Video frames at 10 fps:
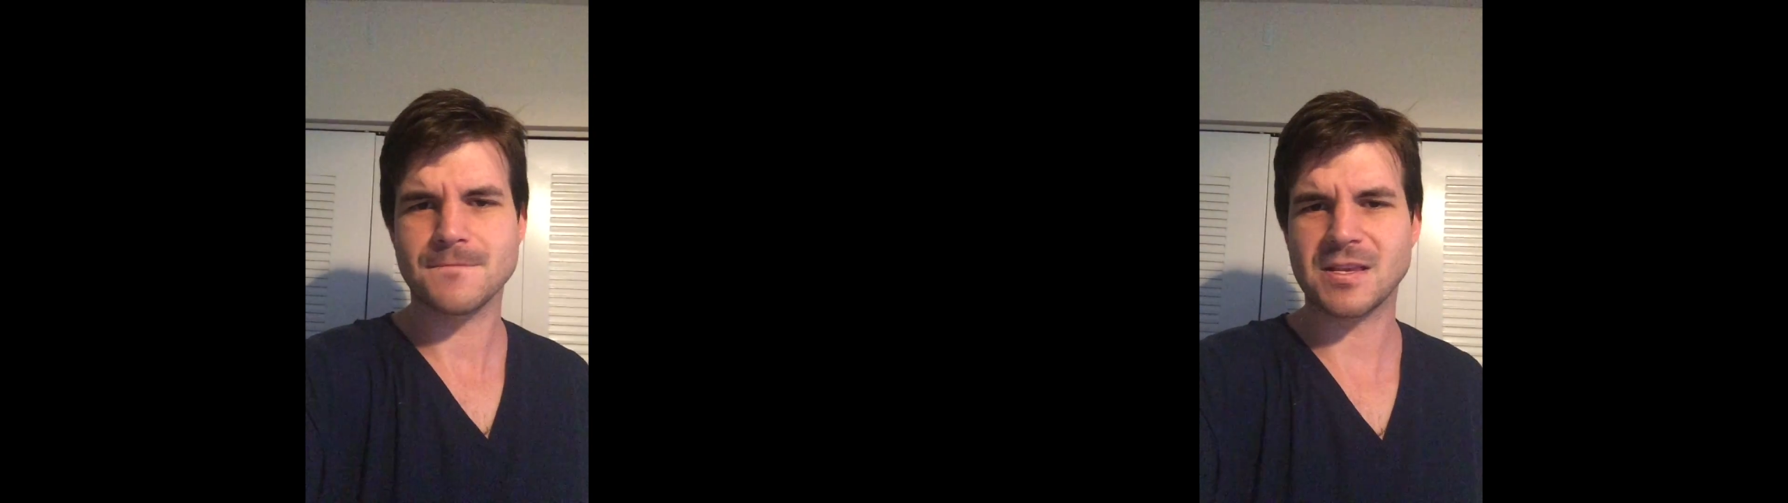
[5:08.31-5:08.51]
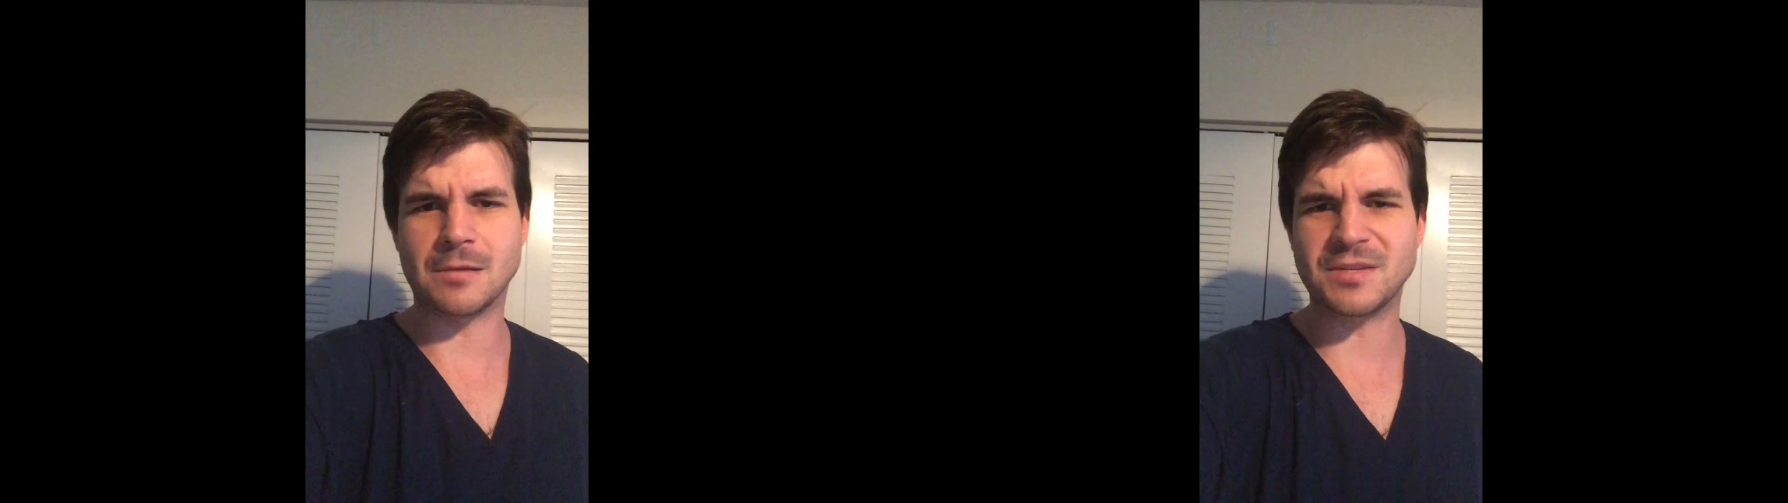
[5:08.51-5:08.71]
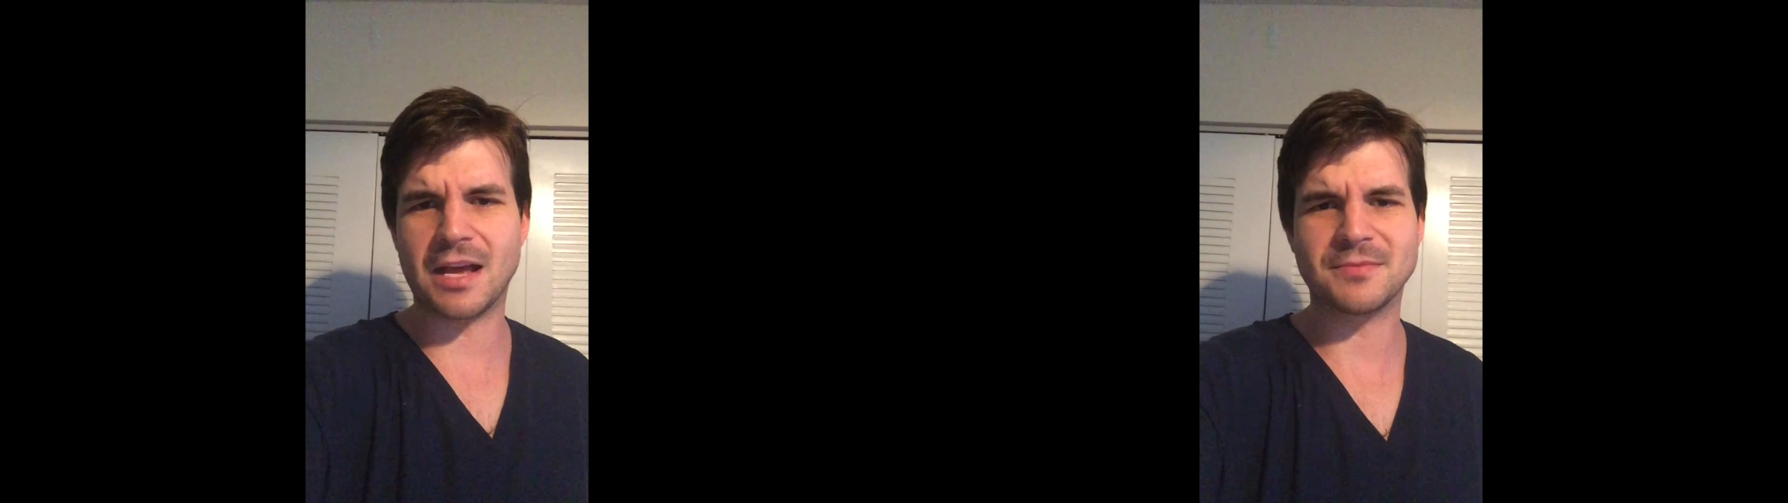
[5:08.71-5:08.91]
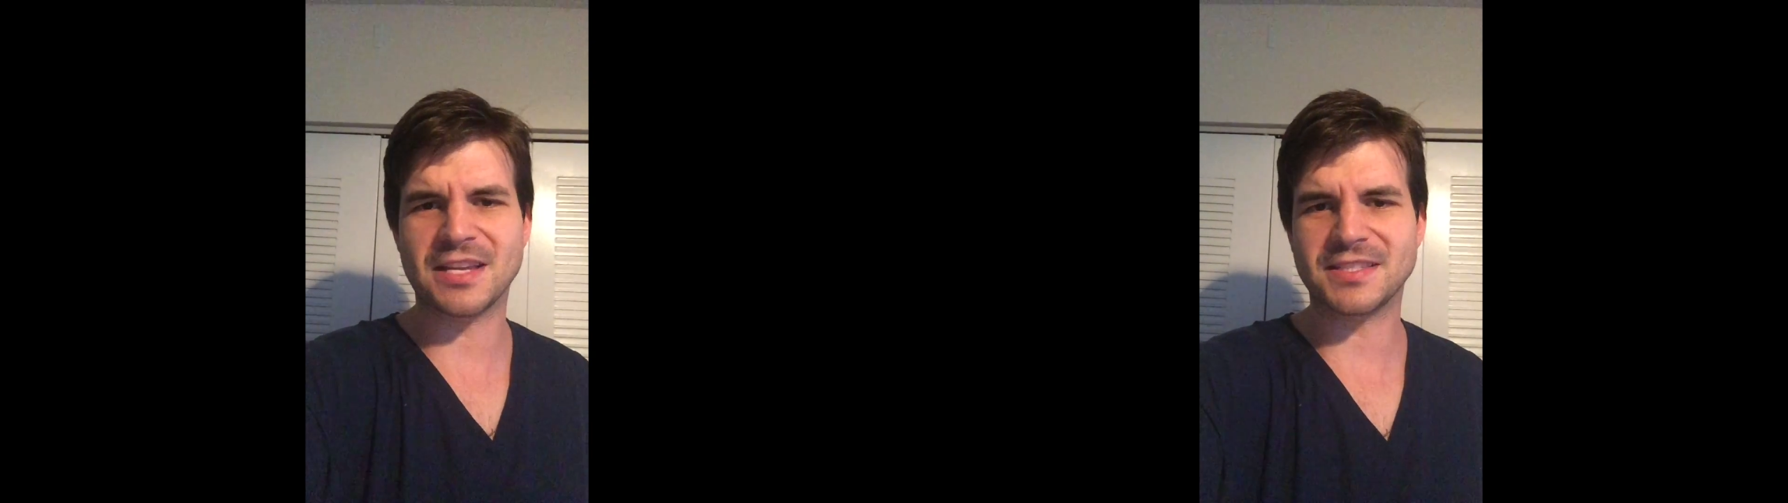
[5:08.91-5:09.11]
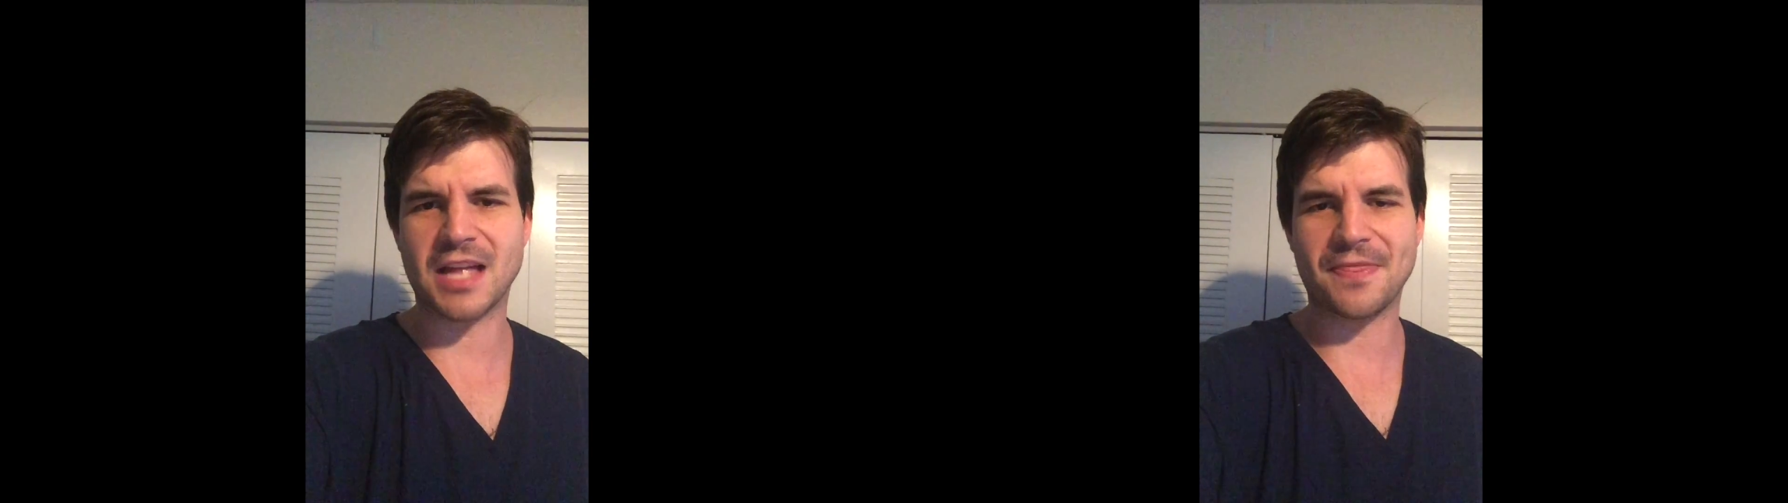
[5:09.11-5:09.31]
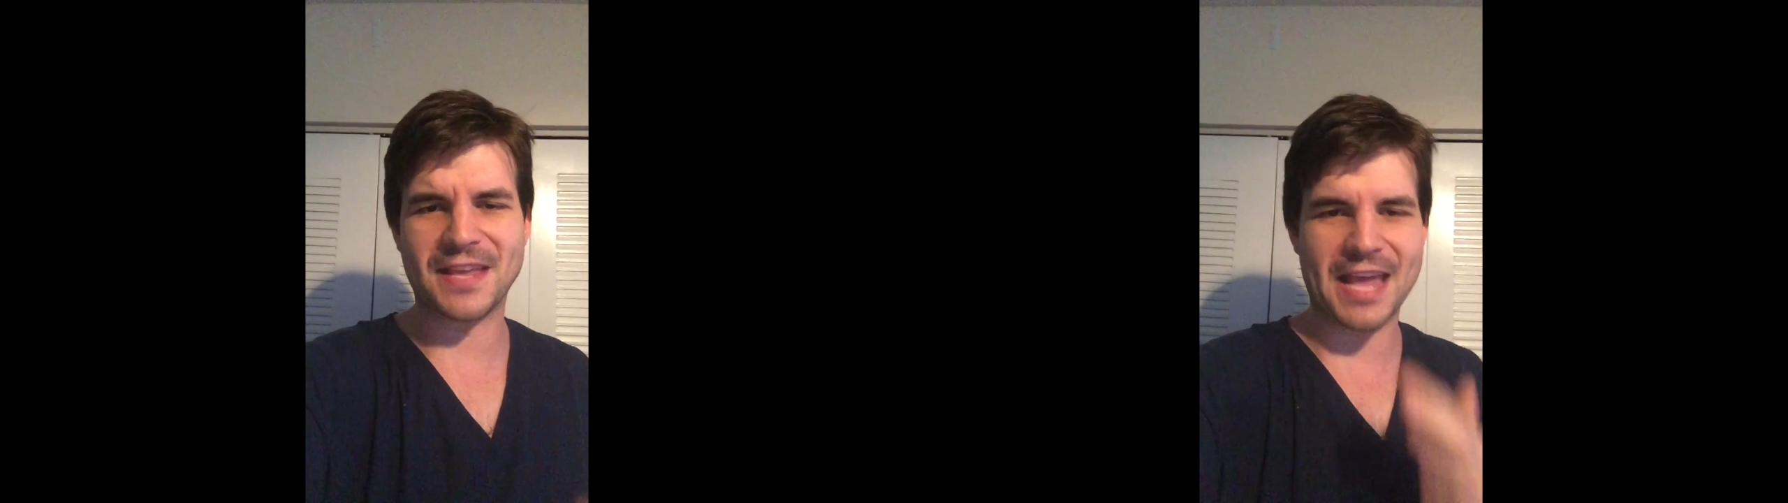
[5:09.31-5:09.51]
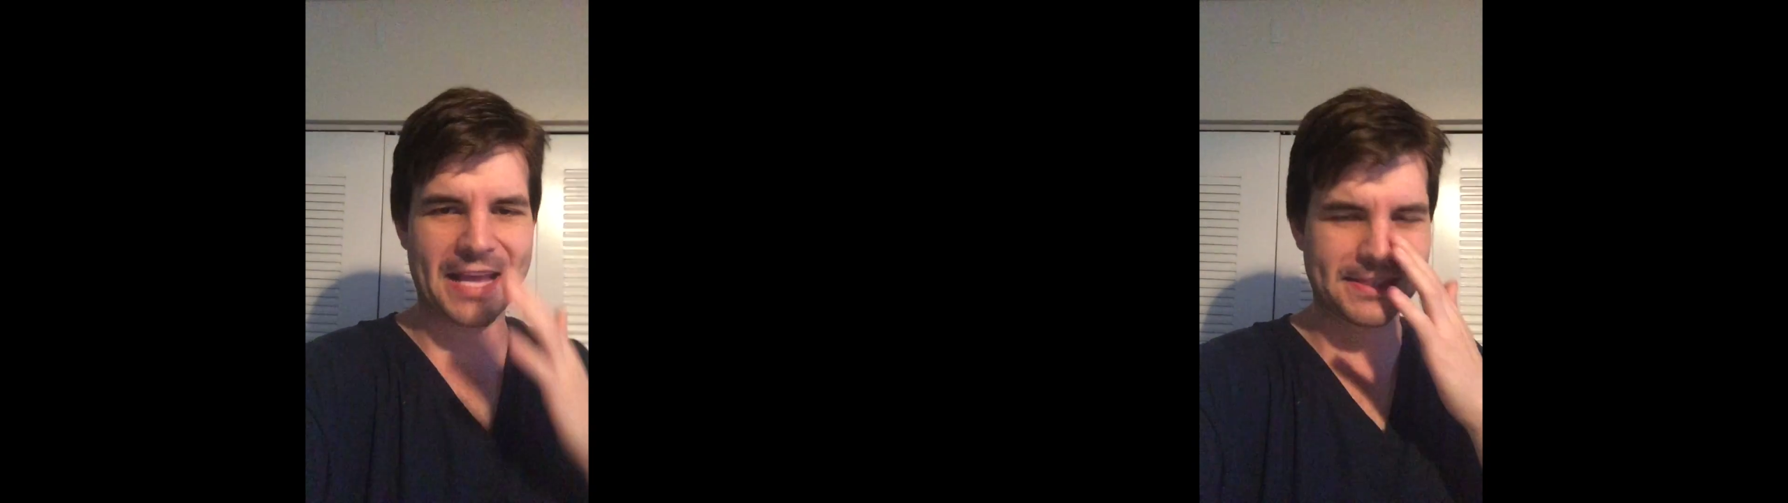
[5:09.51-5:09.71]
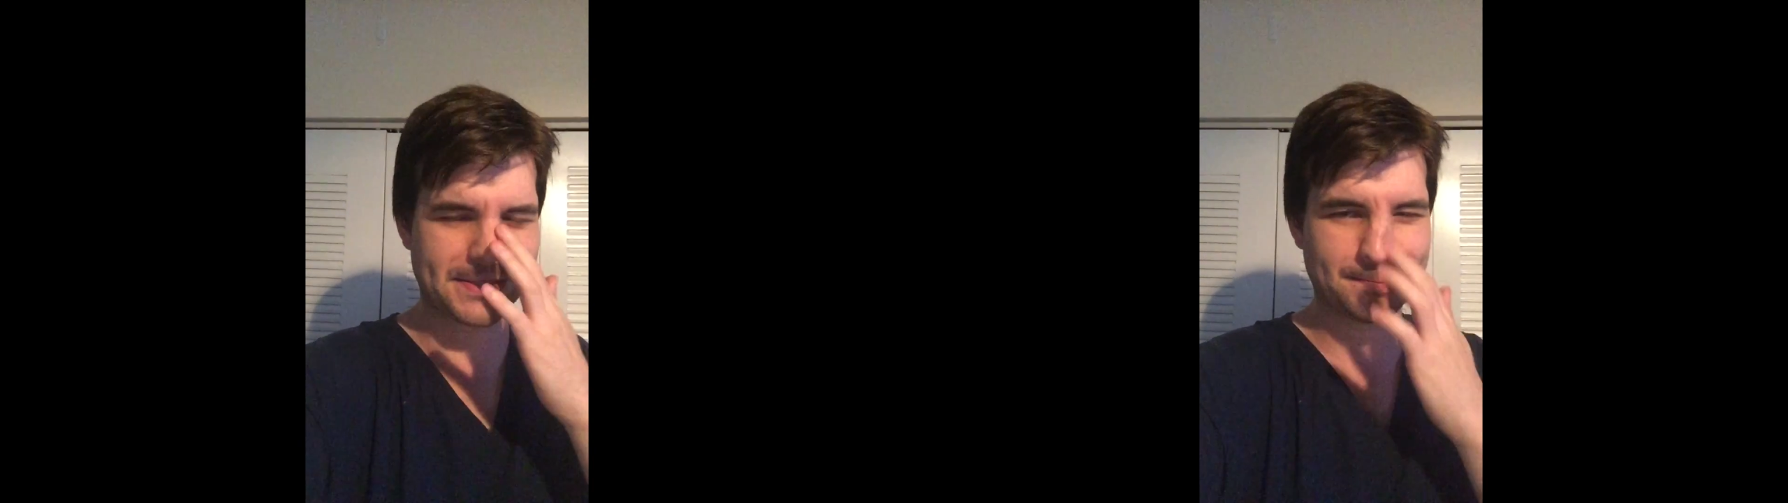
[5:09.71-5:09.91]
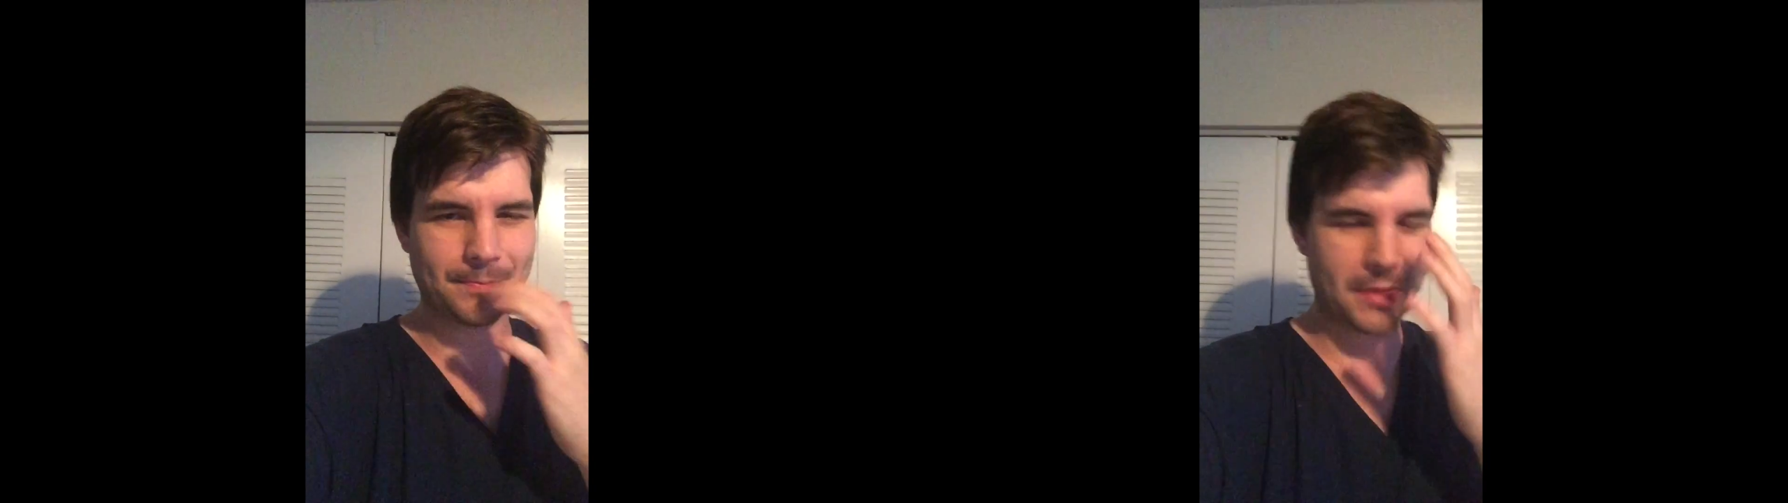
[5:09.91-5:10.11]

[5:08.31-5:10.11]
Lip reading: sometimes that's not the case.